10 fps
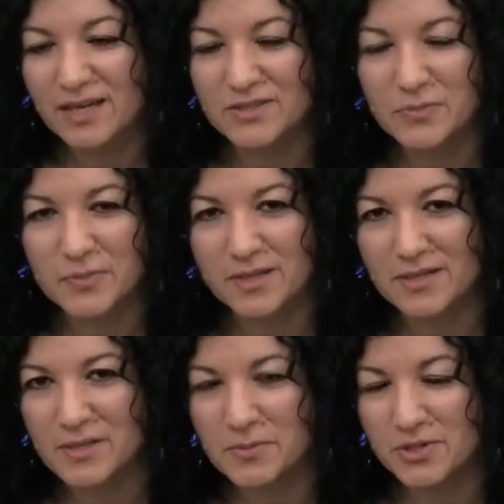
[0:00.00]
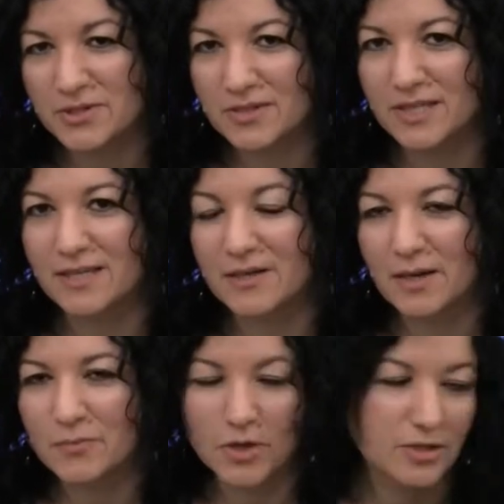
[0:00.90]
especially
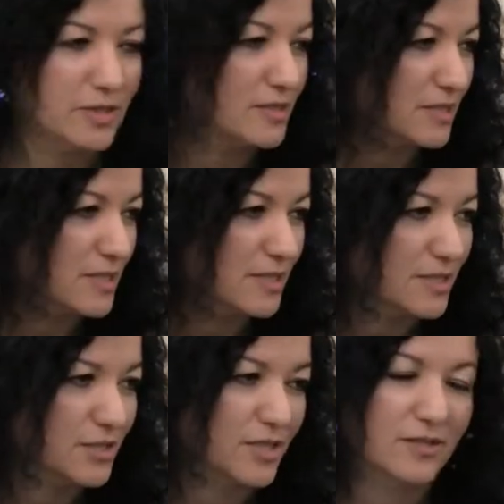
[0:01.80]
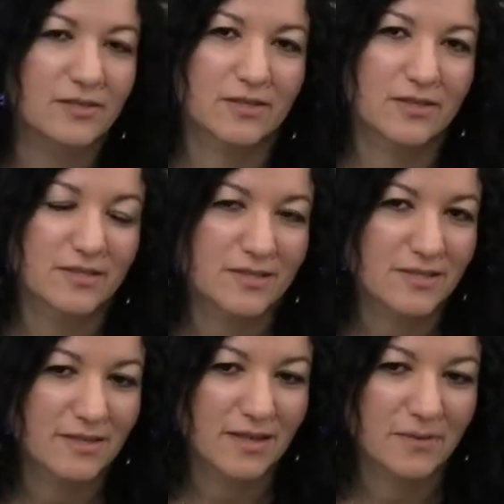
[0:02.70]
uh, my research area
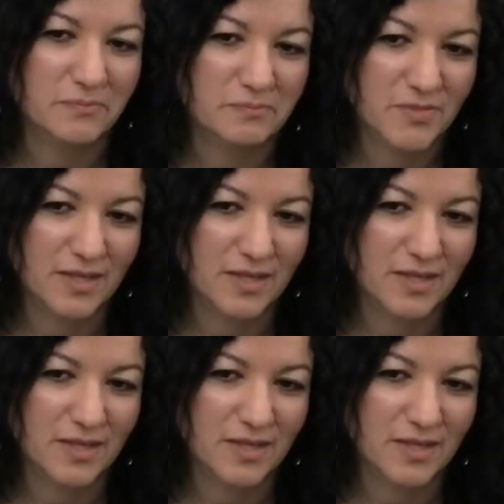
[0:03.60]
is um,